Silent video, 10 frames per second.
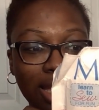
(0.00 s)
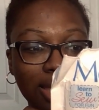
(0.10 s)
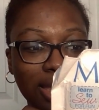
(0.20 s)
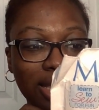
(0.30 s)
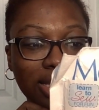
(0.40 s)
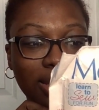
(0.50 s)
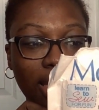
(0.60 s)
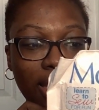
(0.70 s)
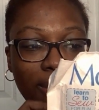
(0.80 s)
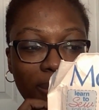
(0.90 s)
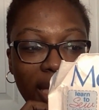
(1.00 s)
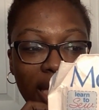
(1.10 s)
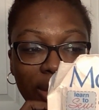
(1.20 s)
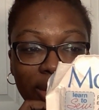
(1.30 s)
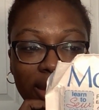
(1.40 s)
in this
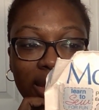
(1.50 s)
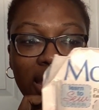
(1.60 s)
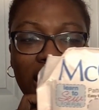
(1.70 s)
pattern.